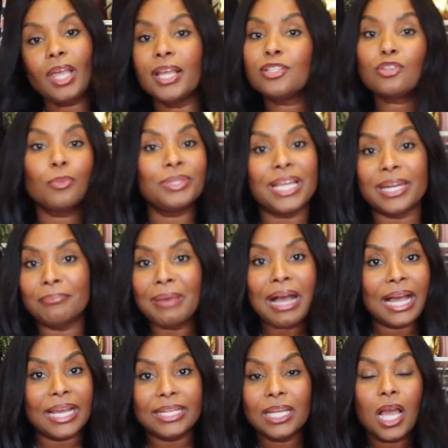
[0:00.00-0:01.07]
And so with that in
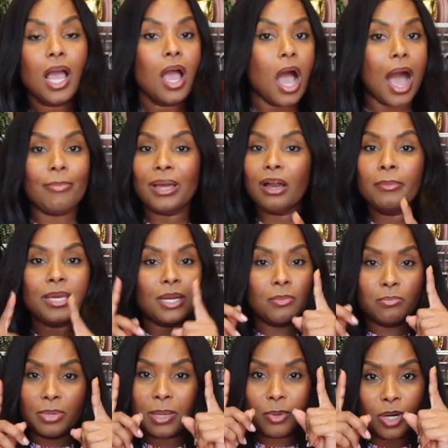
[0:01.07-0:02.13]
mind, I'm not going to
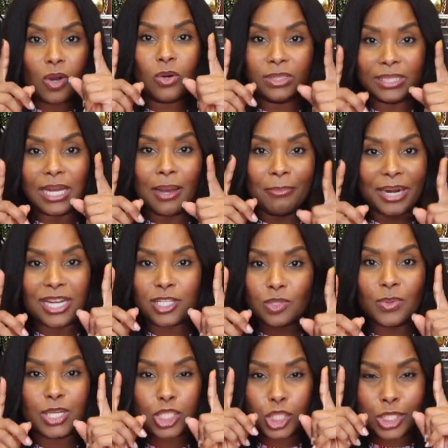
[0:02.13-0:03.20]
be able to hold it up, but I
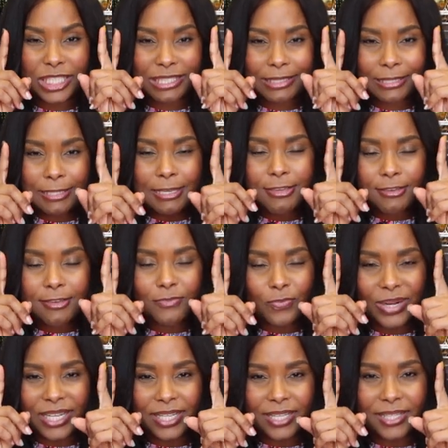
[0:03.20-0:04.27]
just wanted you to see
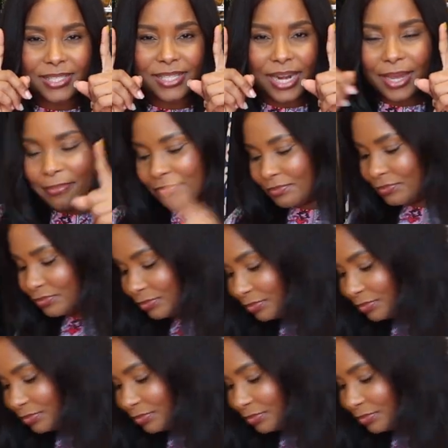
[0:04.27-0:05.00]
what it is that I'm.